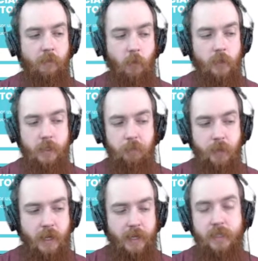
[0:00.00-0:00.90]
force
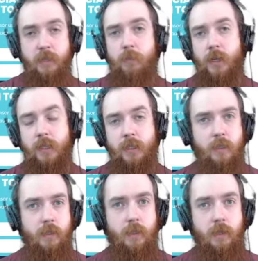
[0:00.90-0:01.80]
compliance
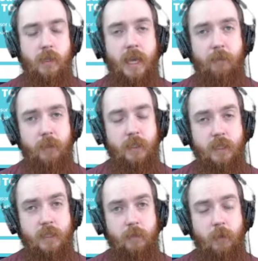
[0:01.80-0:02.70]
amongst the average
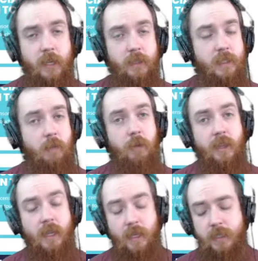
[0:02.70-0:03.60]
citizen, right? The same way
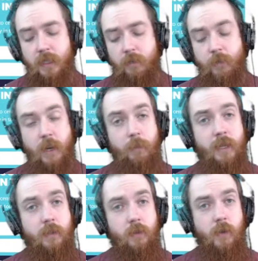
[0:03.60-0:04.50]
that I see
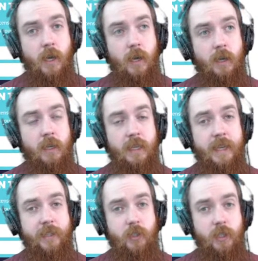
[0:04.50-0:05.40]
environmental
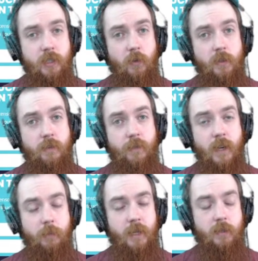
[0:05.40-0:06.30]
ESG scores,
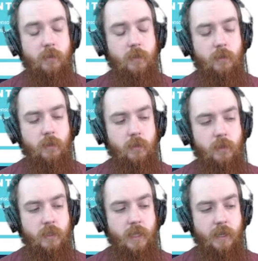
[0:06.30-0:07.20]
environmental
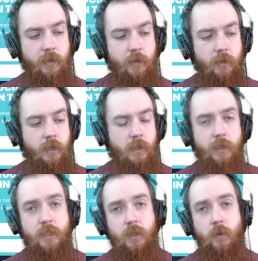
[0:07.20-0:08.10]
societal
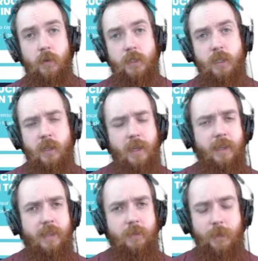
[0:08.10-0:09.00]
good scores, I
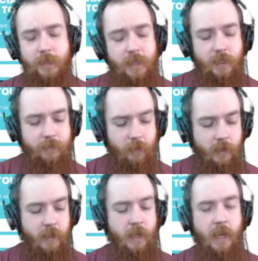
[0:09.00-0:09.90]
think that's what it stands for,